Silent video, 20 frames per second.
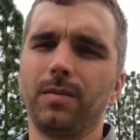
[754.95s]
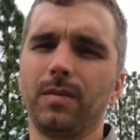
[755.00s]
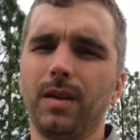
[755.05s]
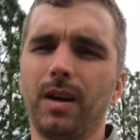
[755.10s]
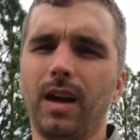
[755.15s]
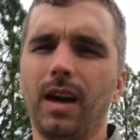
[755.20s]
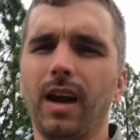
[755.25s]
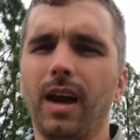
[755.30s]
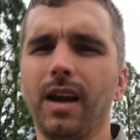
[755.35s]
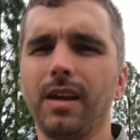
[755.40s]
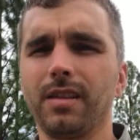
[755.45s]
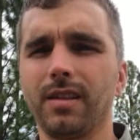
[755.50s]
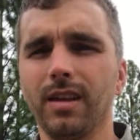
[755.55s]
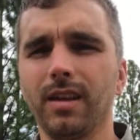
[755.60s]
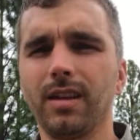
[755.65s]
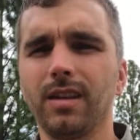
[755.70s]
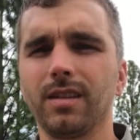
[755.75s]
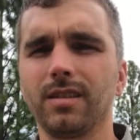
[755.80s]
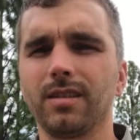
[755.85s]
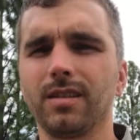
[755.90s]
I
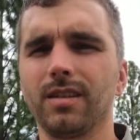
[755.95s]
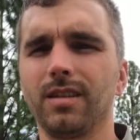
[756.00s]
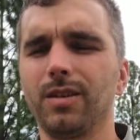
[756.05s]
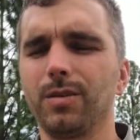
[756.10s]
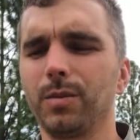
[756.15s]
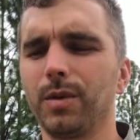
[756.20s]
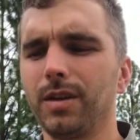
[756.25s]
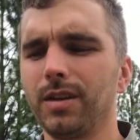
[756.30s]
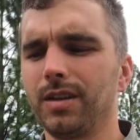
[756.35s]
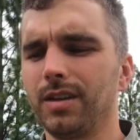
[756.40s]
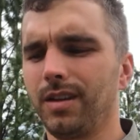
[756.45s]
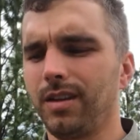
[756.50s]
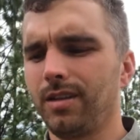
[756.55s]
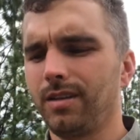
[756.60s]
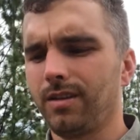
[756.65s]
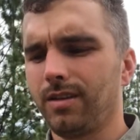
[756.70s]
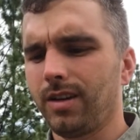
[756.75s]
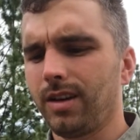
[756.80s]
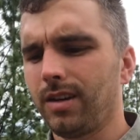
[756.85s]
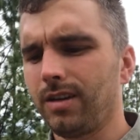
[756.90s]
think as a human, you
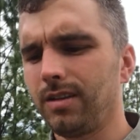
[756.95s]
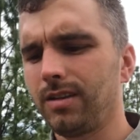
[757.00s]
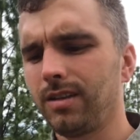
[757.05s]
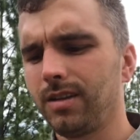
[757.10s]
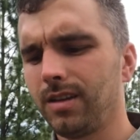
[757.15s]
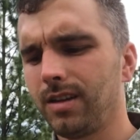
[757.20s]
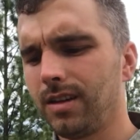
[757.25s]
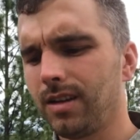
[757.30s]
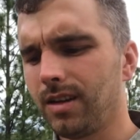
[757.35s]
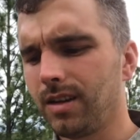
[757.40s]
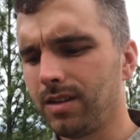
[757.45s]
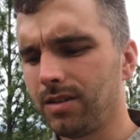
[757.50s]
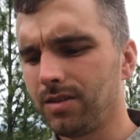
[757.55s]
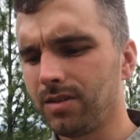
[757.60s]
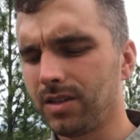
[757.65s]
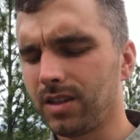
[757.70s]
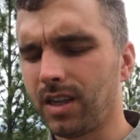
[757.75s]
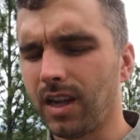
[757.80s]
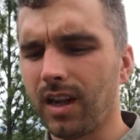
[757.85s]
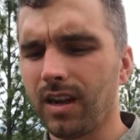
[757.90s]
know, I
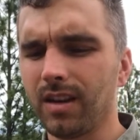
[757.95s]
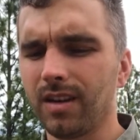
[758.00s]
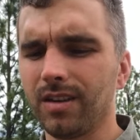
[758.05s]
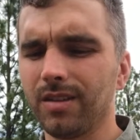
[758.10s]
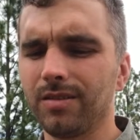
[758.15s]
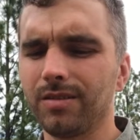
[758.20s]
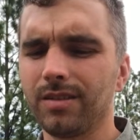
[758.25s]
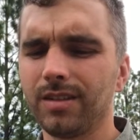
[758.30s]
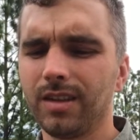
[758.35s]
understand and